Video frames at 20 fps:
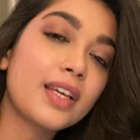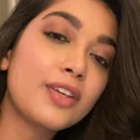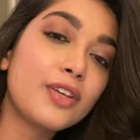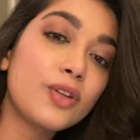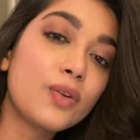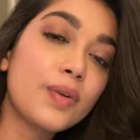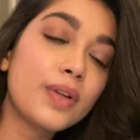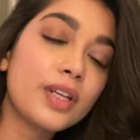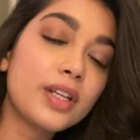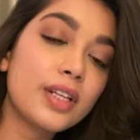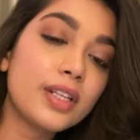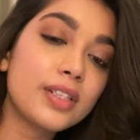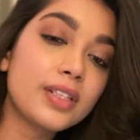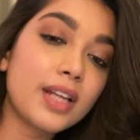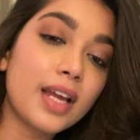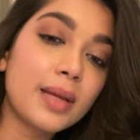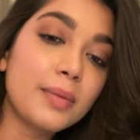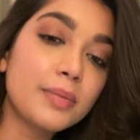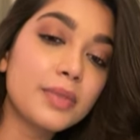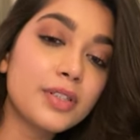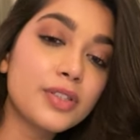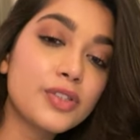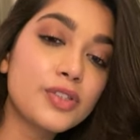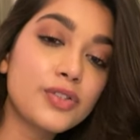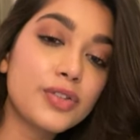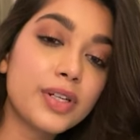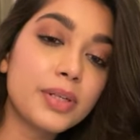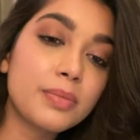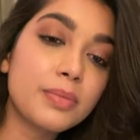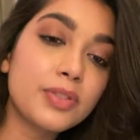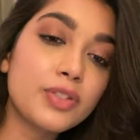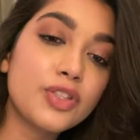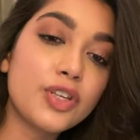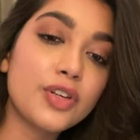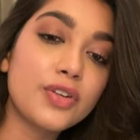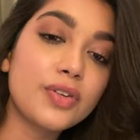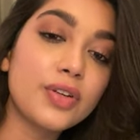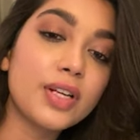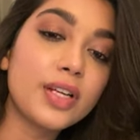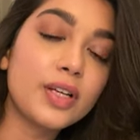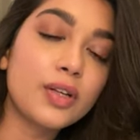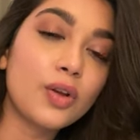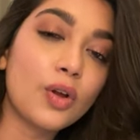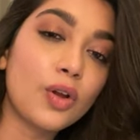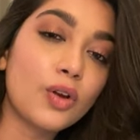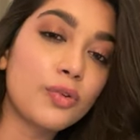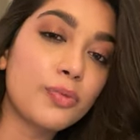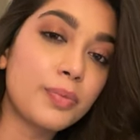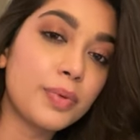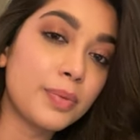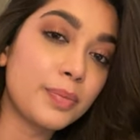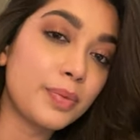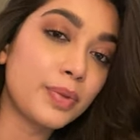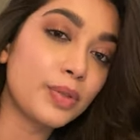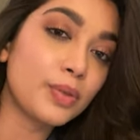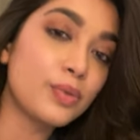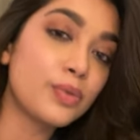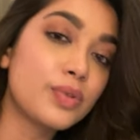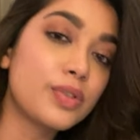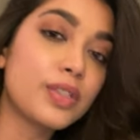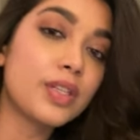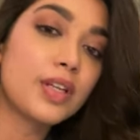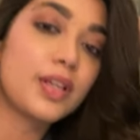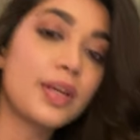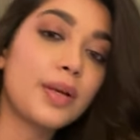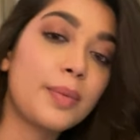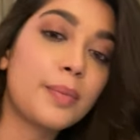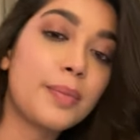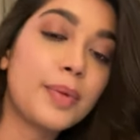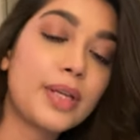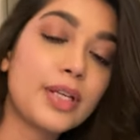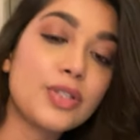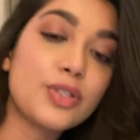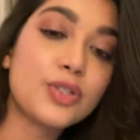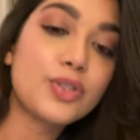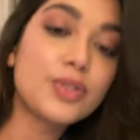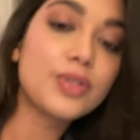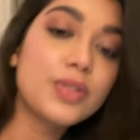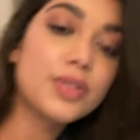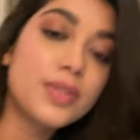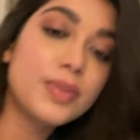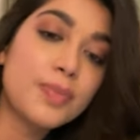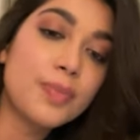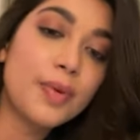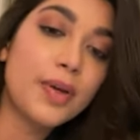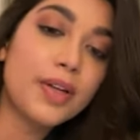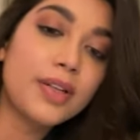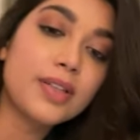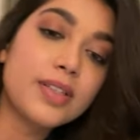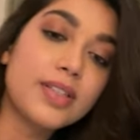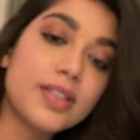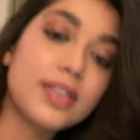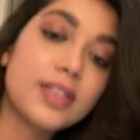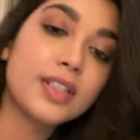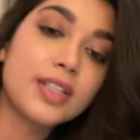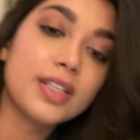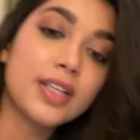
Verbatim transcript: you know, in time constraint, where generally a lot of people lose patience, but